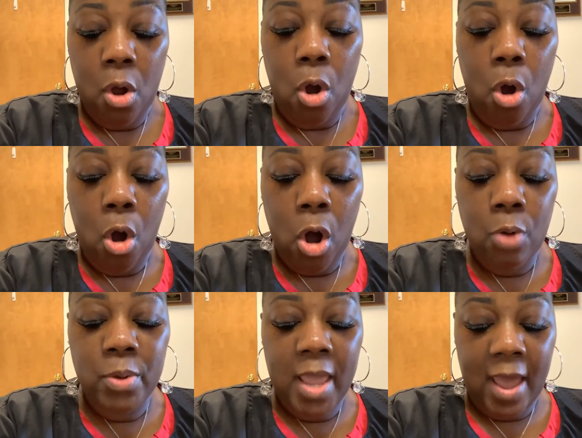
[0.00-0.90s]
All
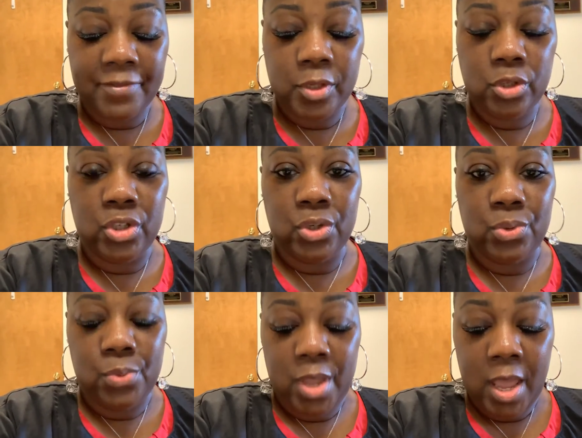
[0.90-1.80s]
we have to
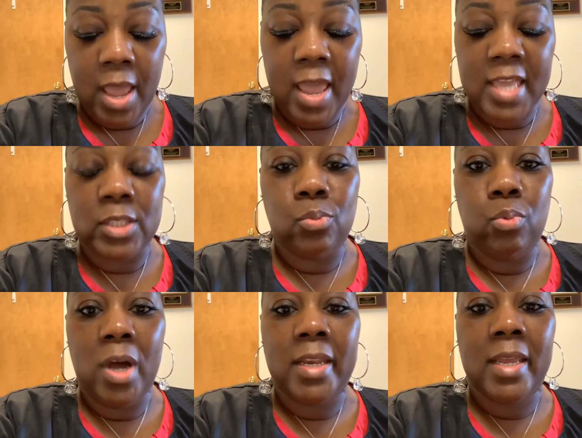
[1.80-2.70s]
do is
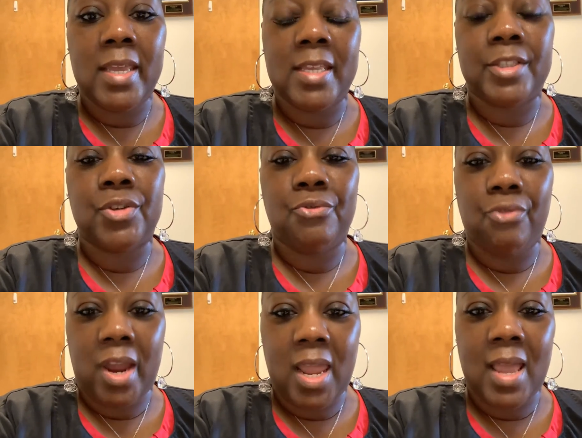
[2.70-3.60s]
what is
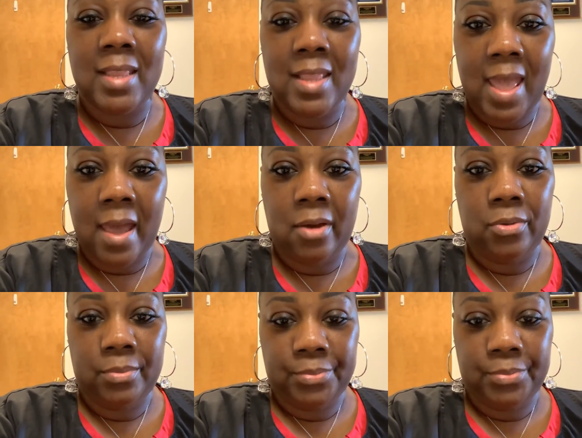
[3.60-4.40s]
right now.